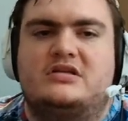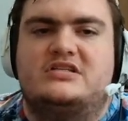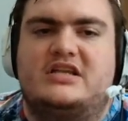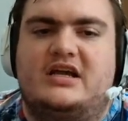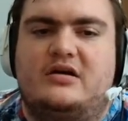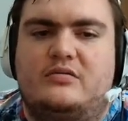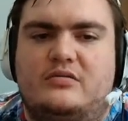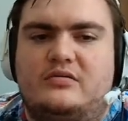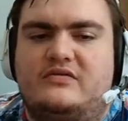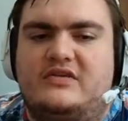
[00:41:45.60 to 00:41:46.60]
So now
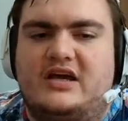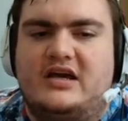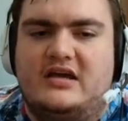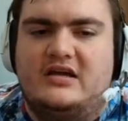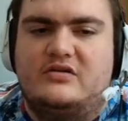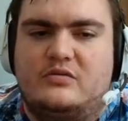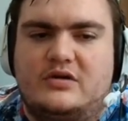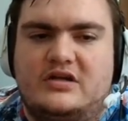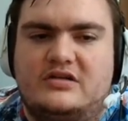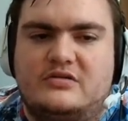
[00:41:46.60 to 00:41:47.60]
we've got door
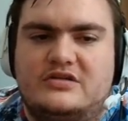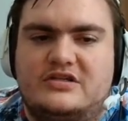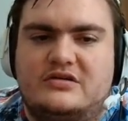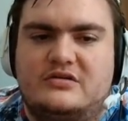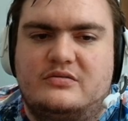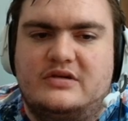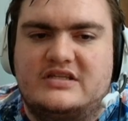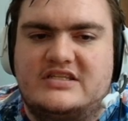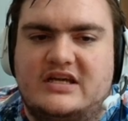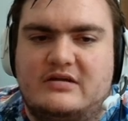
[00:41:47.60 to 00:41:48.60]
1 and door 2. We
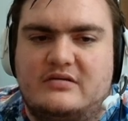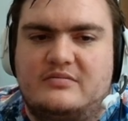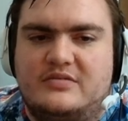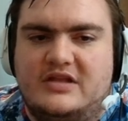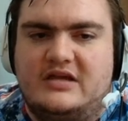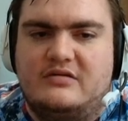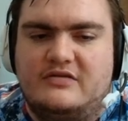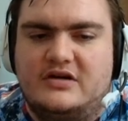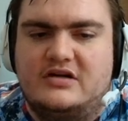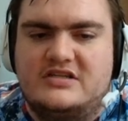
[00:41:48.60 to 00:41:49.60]
can set play and
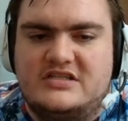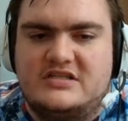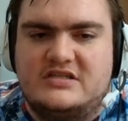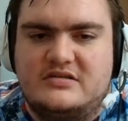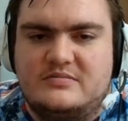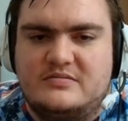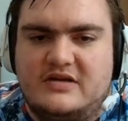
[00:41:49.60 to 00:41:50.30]
reverse.